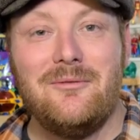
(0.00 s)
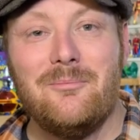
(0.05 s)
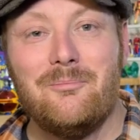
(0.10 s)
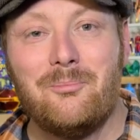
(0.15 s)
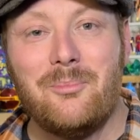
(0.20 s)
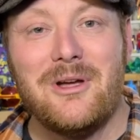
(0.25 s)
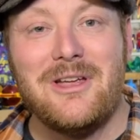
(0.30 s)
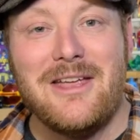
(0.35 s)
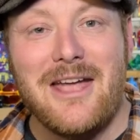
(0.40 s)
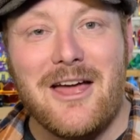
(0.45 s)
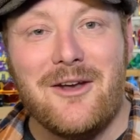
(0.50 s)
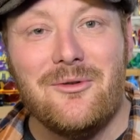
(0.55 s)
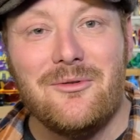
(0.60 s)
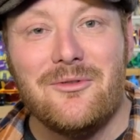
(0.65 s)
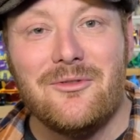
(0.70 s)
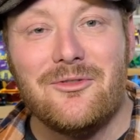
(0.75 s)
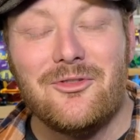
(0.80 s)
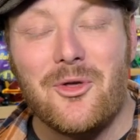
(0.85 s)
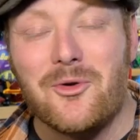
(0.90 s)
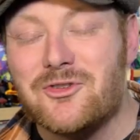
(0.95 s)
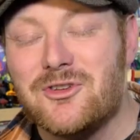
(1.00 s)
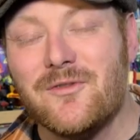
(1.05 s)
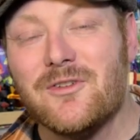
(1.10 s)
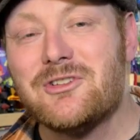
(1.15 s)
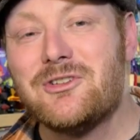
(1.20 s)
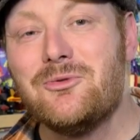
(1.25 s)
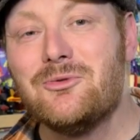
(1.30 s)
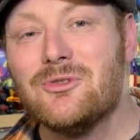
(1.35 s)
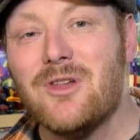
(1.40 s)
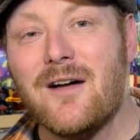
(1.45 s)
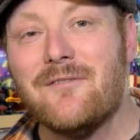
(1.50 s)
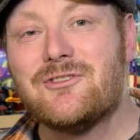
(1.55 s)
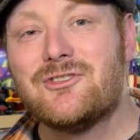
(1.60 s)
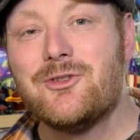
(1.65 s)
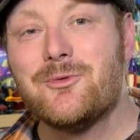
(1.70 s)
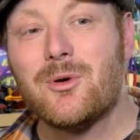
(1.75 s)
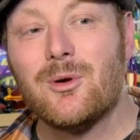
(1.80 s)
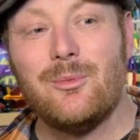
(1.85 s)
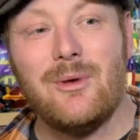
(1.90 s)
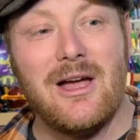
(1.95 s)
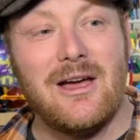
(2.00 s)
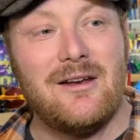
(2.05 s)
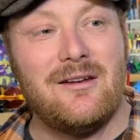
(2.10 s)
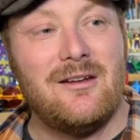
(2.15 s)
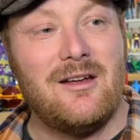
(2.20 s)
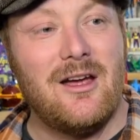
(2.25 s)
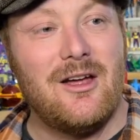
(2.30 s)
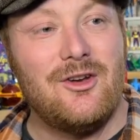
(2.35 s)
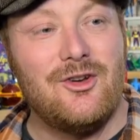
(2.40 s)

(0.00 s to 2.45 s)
But yet, those of us who love Superman,